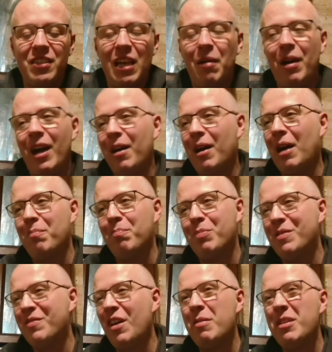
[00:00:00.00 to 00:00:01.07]
Now, I
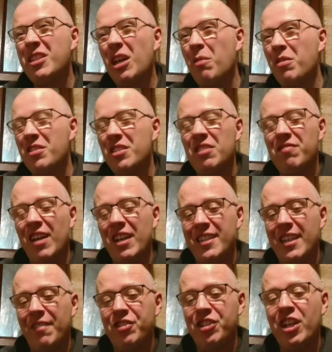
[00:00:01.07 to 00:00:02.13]
preferably don't want to see
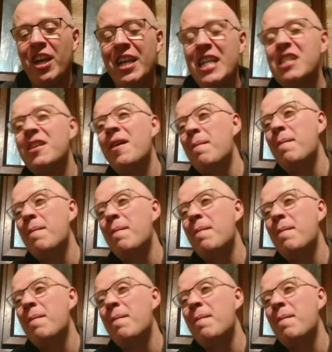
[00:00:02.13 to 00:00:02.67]
Vaslav Cherny's,